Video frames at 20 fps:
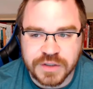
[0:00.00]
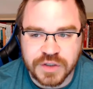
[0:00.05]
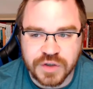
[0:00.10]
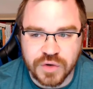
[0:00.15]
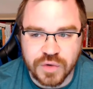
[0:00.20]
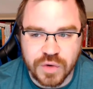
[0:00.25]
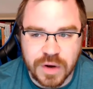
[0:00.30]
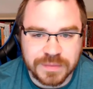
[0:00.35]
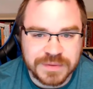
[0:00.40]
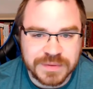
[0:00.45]

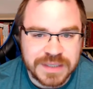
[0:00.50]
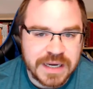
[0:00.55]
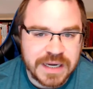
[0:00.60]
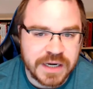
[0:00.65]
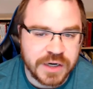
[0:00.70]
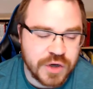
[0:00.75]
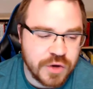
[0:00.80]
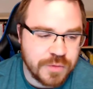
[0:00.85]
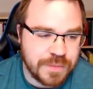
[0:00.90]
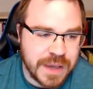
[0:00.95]
to
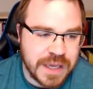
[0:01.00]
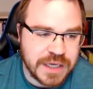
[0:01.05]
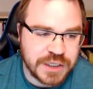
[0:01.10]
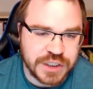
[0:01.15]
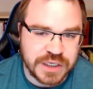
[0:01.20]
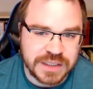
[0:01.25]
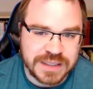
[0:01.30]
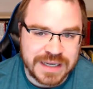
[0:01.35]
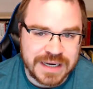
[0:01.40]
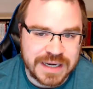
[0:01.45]
obtain a new
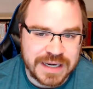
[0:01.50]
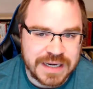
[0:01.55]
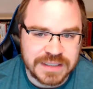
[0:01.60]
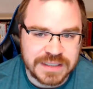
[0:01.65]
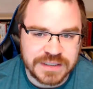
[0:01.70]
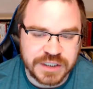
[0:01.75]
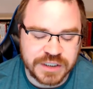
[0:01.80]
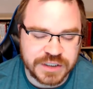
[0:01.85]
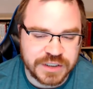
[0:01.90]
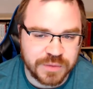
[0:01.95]
patient than it
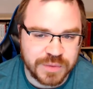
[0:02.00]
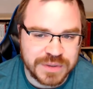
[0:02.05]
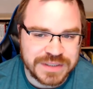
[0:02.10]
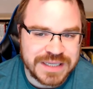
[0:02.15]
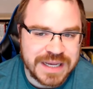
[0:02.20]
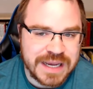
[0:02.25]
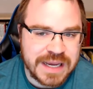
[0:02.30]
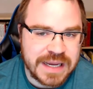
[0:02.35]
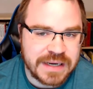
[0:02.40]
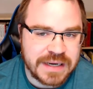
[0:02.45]
is just to
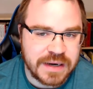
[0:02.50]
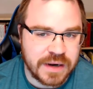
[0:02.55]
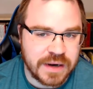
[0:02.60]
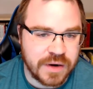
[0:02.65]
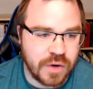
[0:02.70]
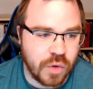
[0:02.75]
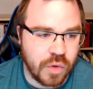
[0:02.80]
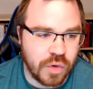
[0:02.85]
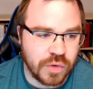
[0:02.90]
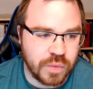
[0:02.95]
retain
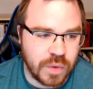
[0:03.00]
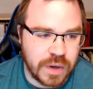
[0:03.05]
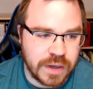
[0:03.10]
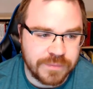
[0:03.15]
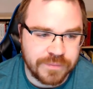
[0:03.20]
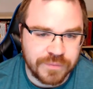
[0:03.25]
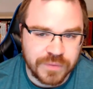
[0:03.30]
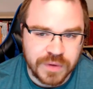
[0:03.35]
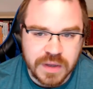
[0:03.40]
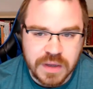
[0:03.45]
an old one.